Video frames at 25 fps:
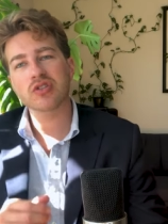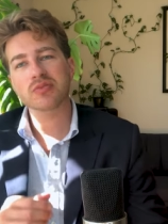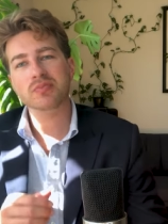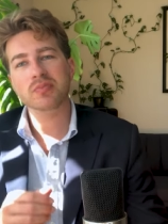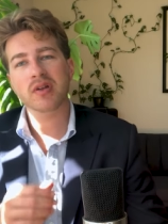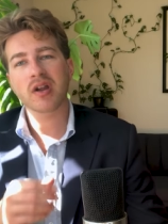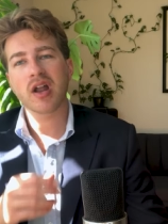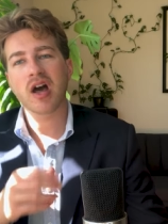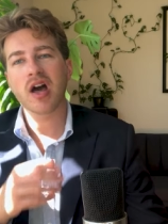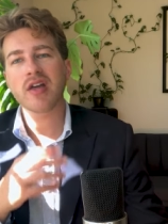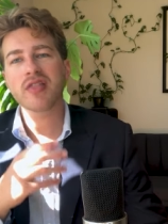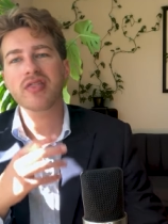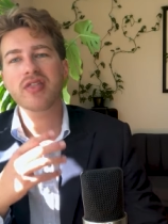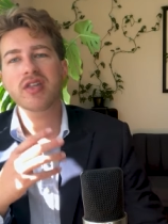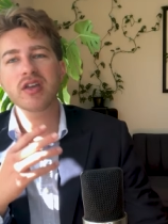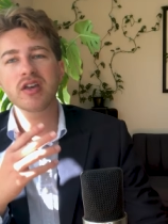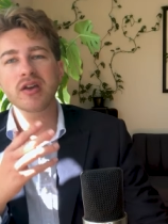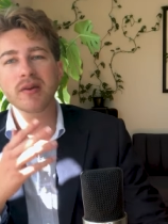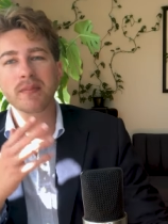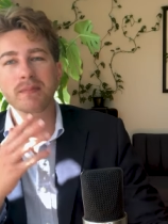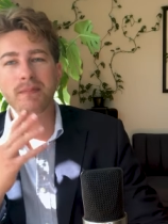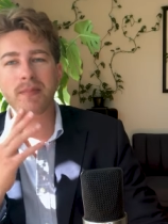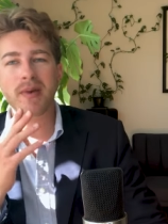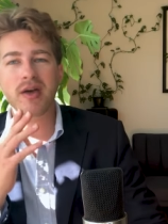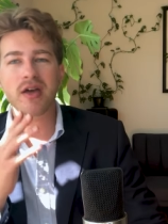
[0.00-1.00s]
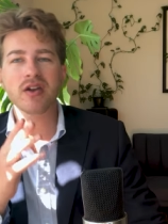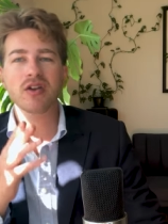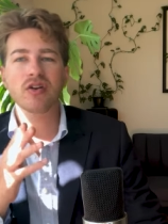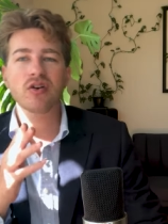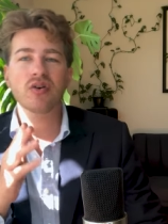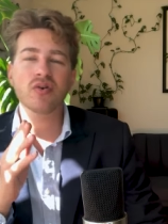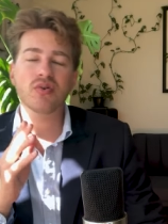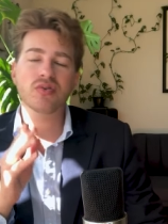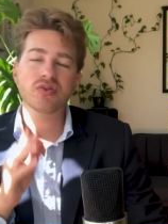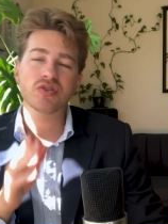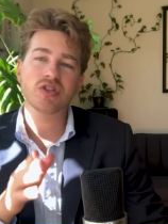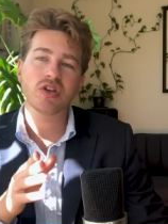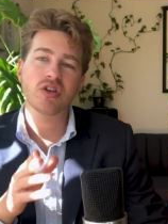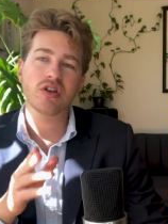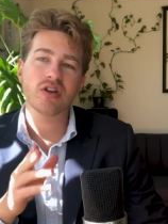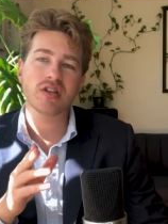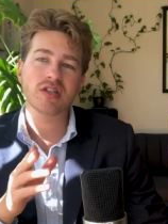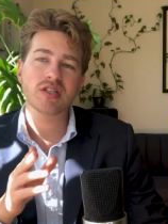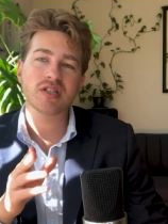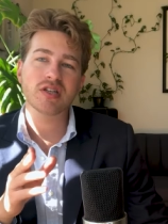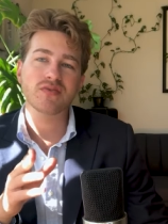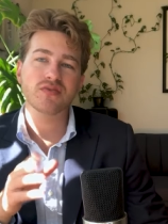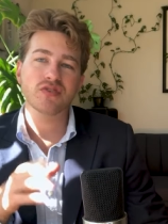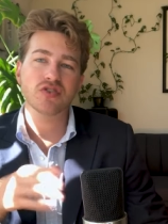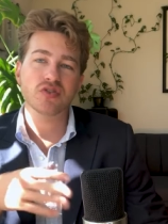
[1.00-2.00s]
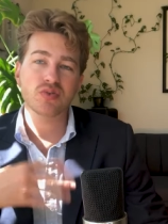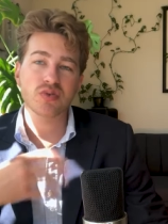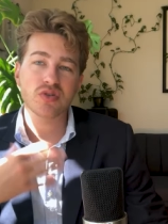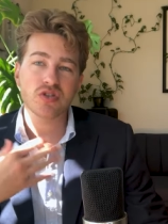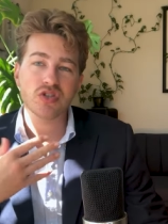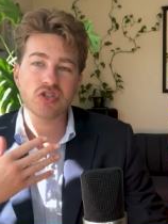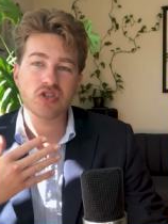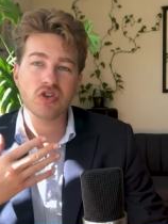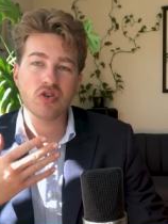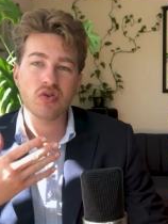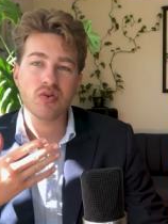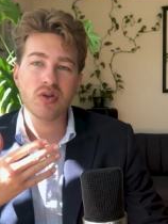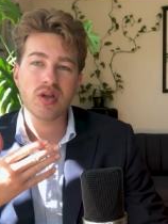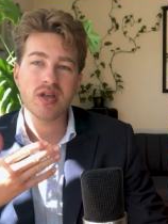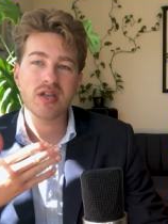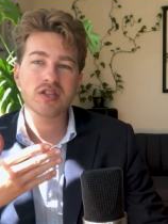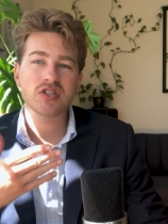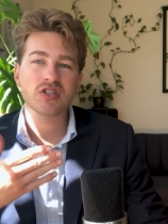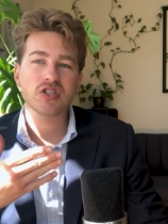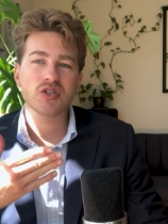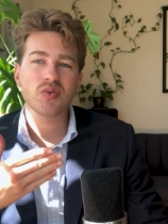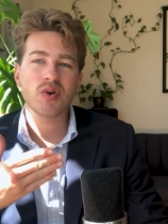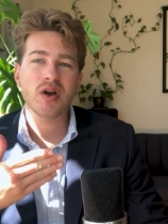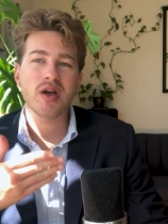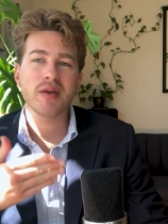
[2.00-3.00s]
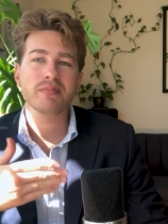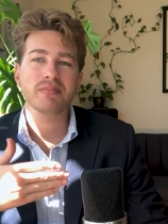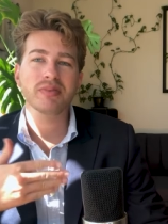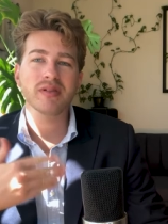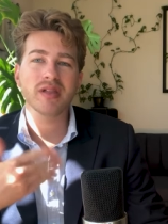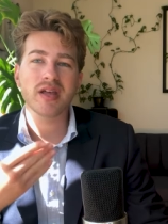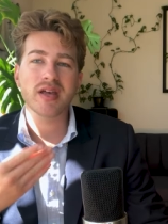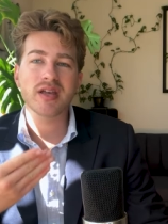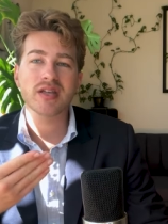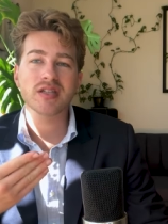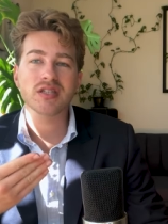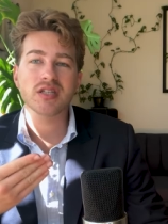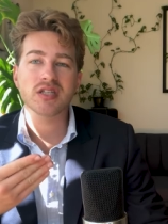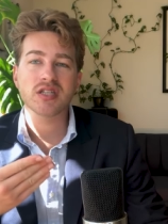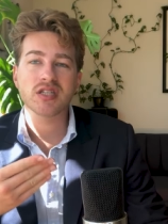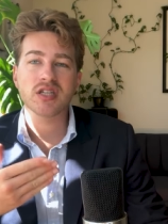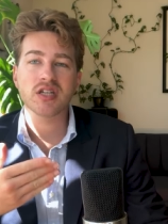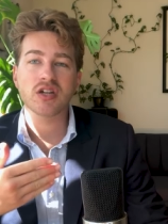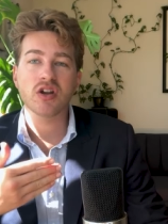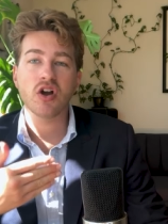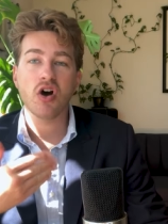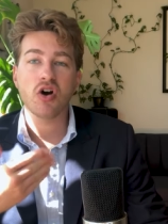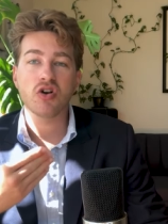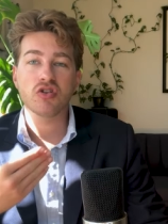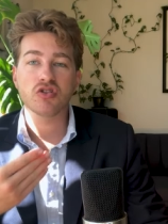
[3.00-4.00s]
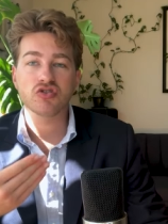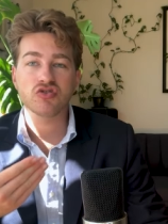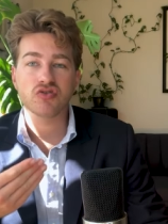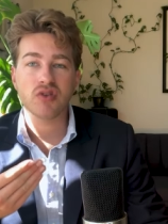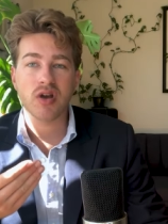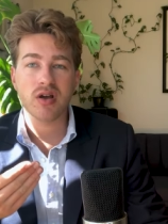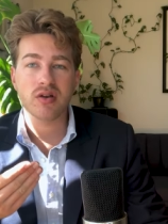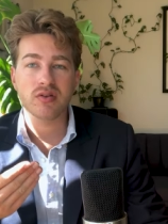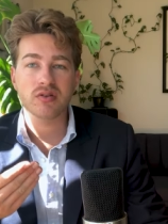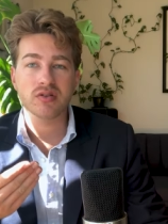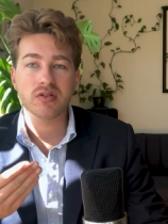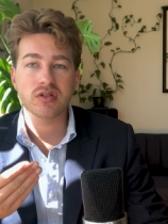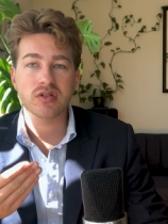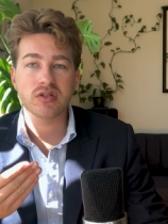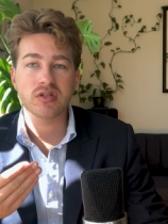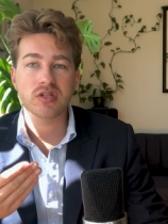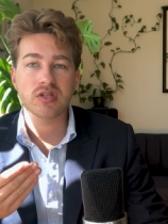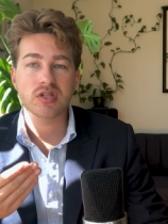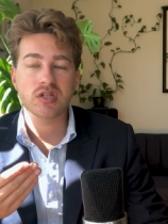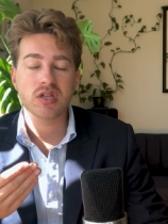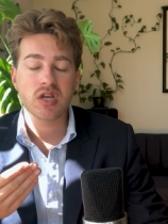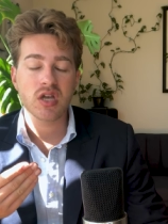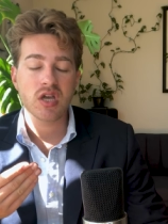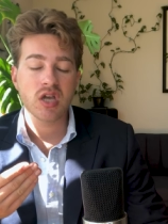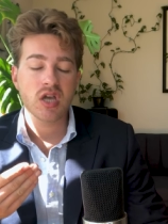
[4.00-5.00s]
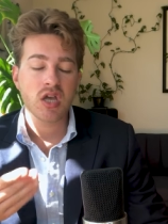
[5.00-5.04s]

but I think a better alternative to a suit is to wear blazers and odd trousers.